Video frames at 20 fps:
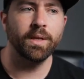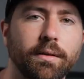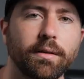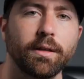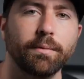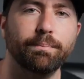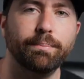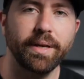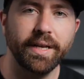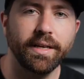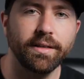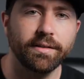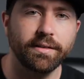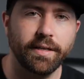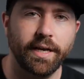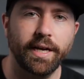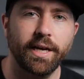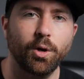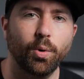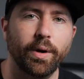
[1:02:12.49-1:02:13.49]
The biggest
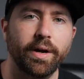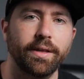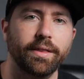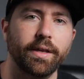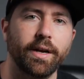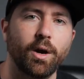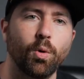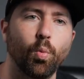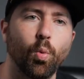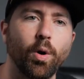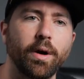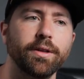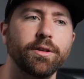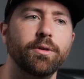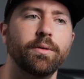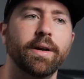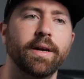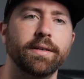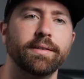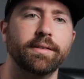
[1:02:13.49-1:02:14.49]
takeaway that I want
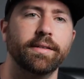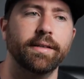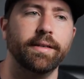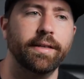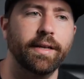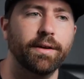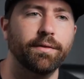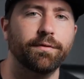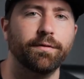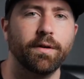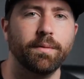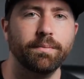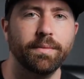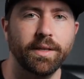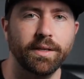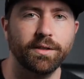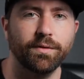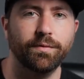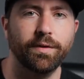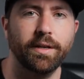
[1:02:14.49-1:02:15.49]
you guys to get from
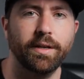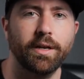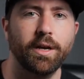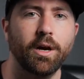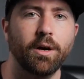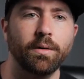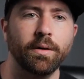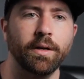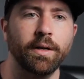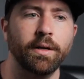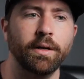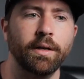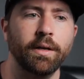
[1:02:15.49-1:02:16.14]
this video